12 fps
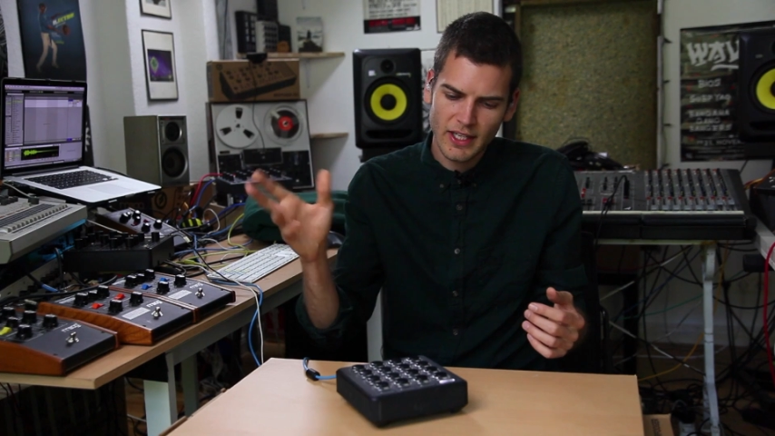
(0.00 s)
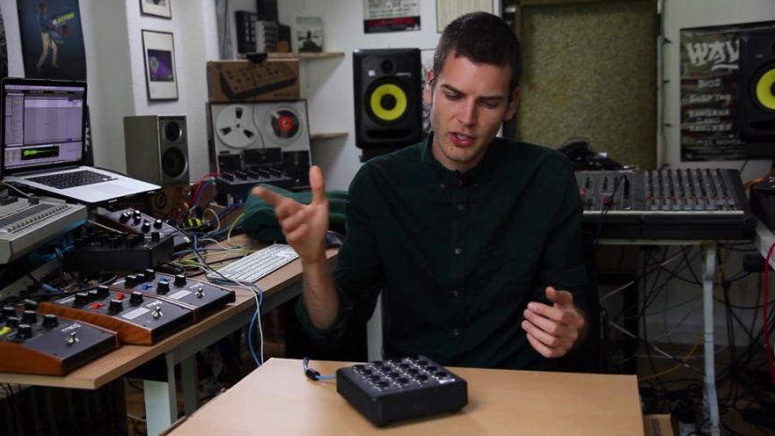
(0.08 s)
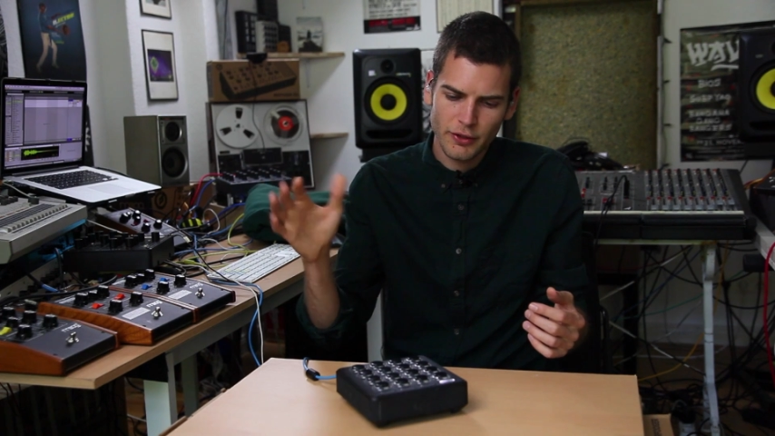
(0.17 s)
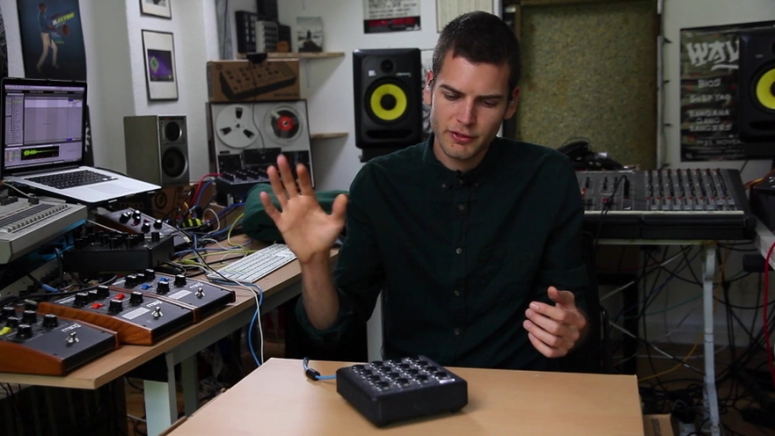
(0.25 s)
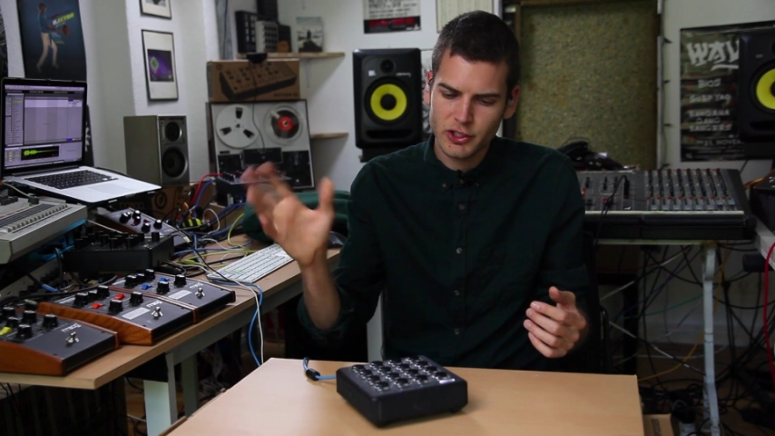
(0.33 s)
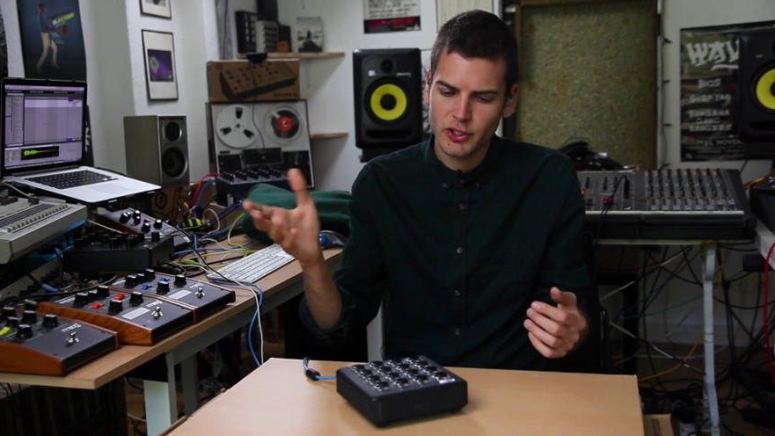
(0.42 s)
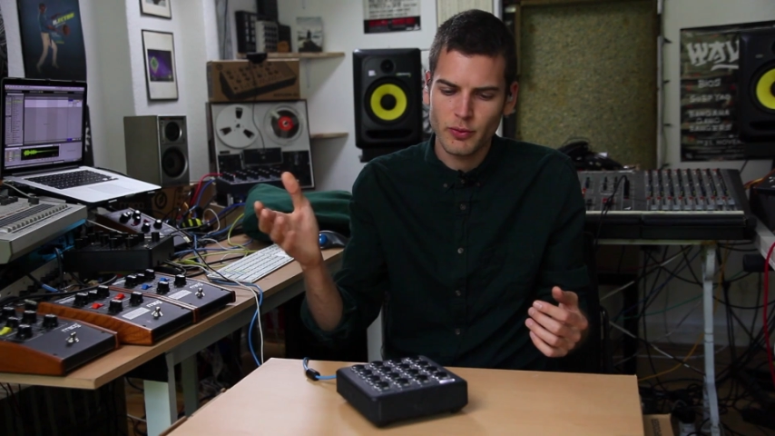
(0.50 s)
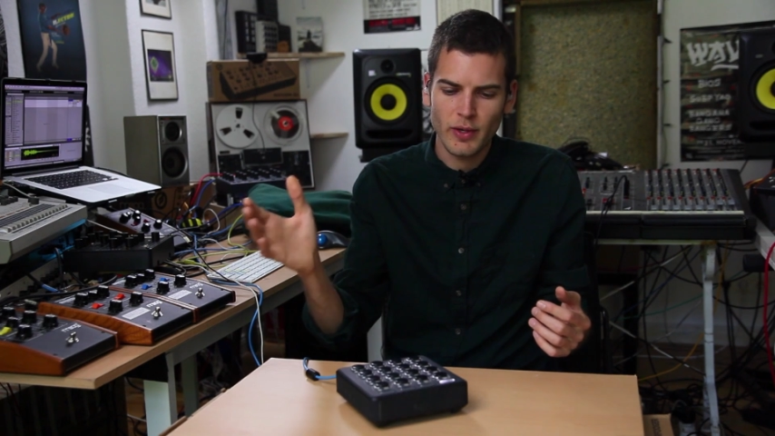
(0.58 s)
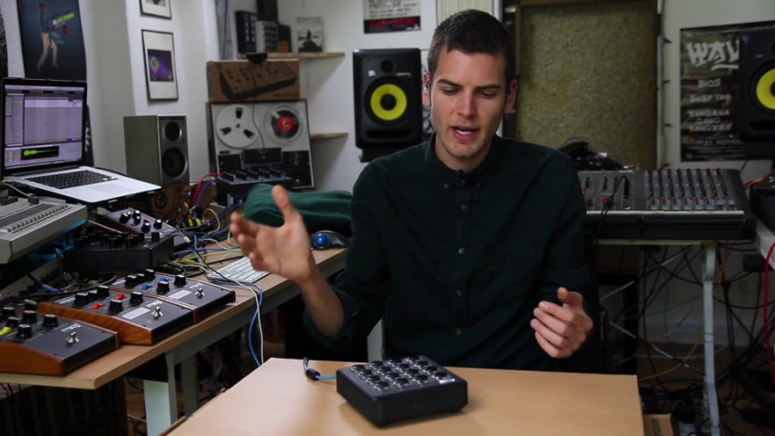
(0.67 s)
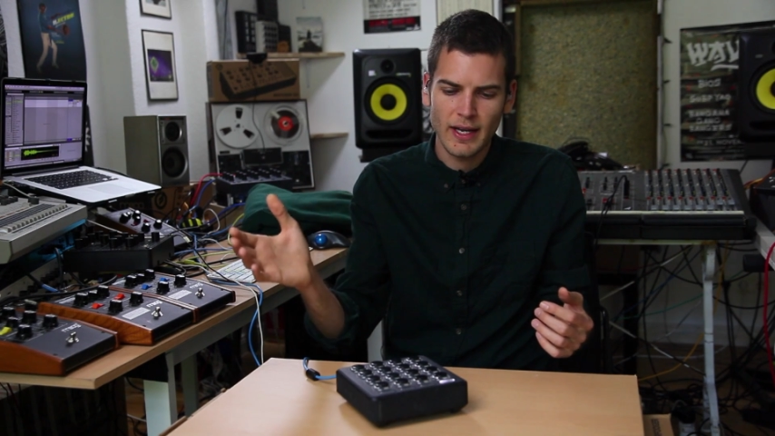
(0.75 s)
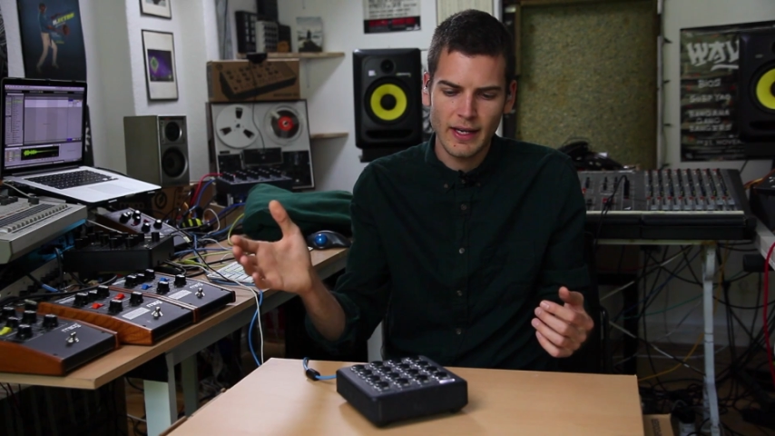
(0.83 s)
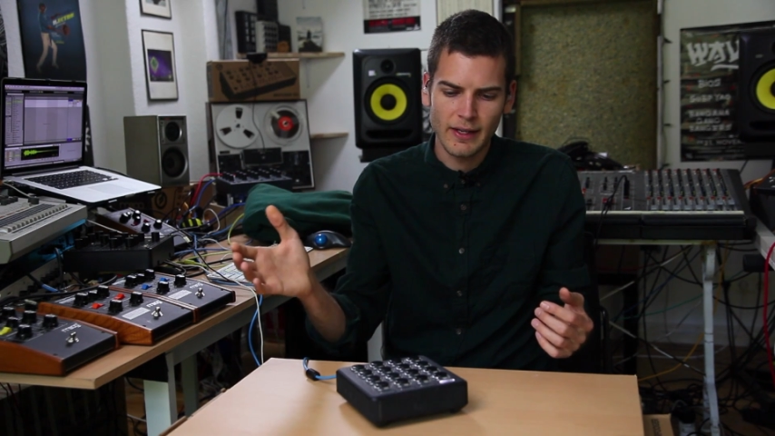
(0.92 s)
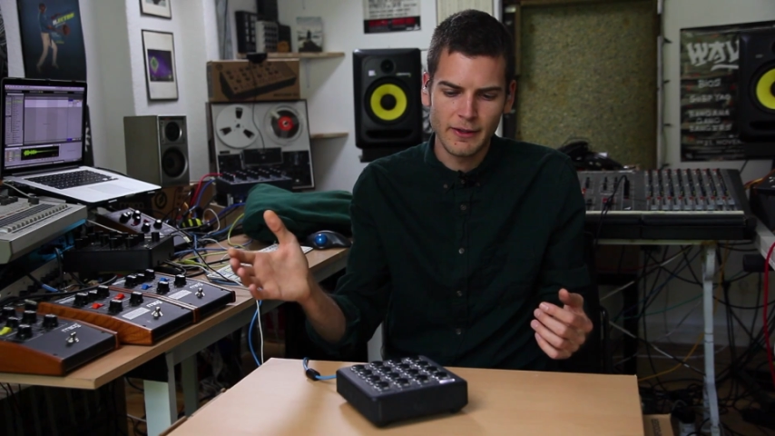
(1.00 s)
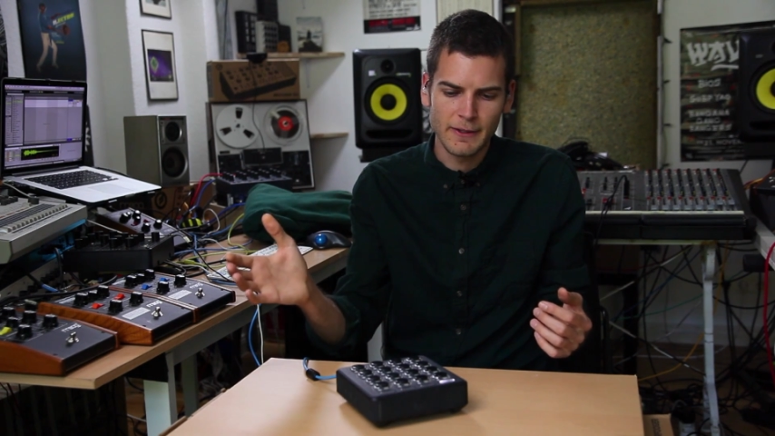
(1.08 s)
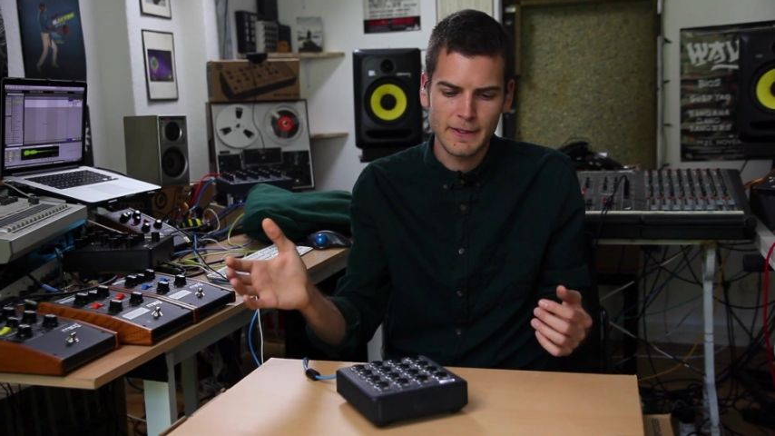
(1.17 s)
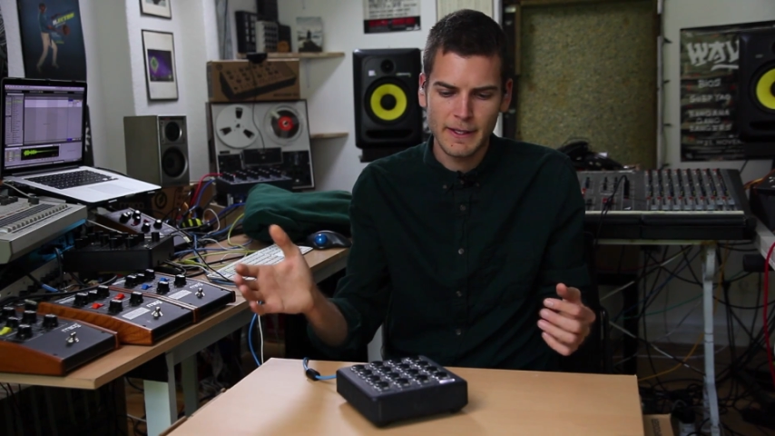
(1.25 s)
it over to the right hand